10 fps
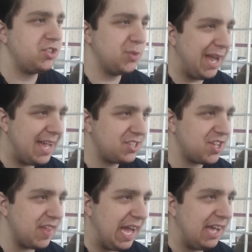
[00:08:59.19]
To add
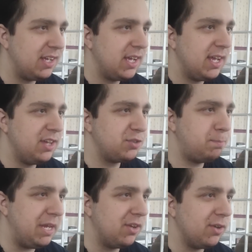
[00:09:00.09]
to that, his
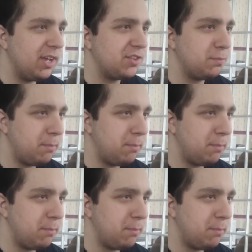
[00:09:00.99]
beard is